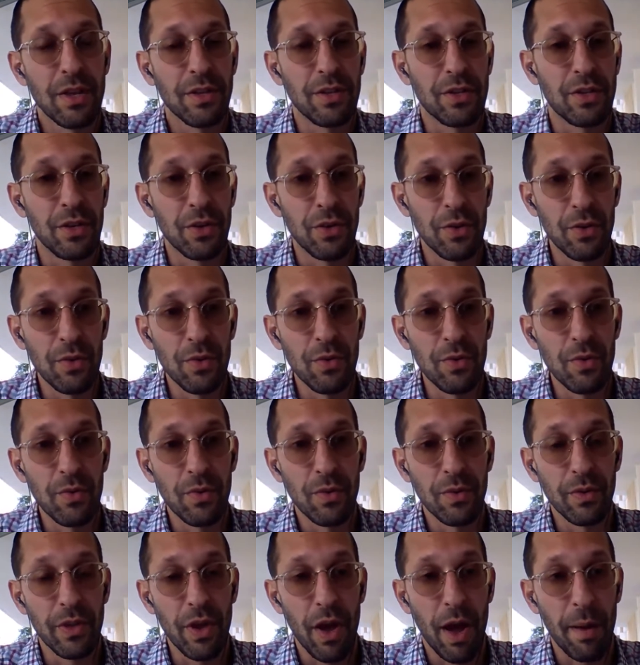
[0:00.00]

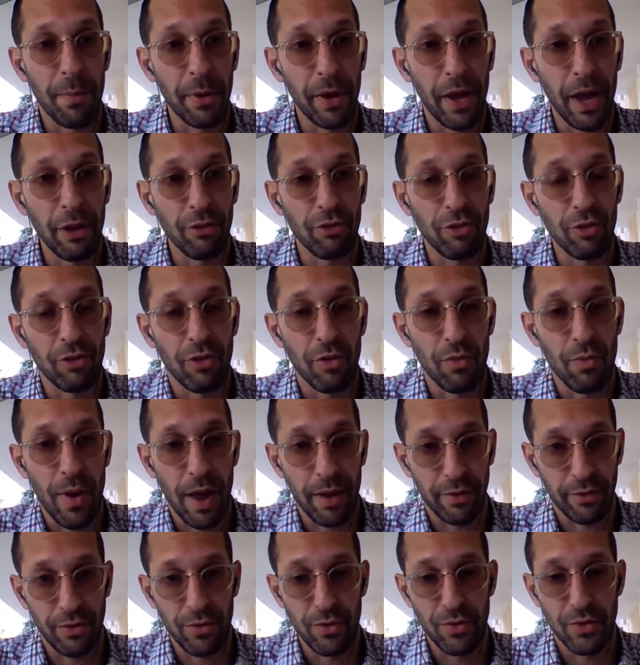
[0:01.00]
to the obligation to
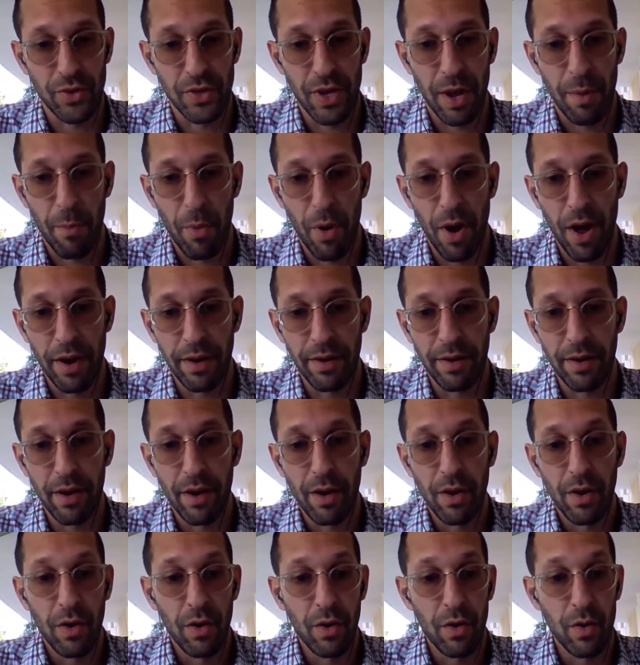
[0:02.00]
rescue someone
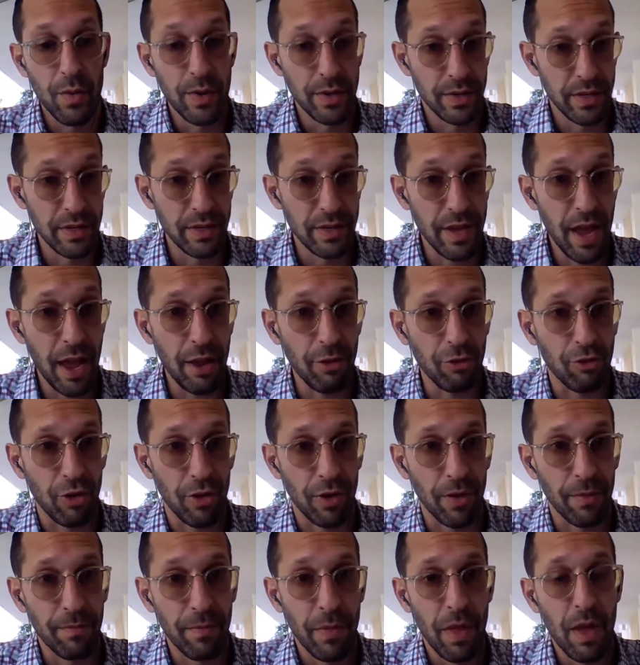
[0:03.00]
who is in
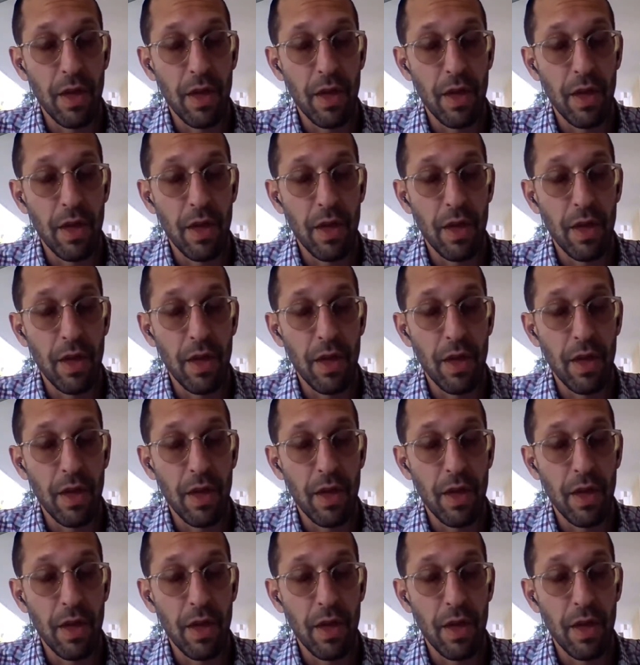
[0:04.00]
danger.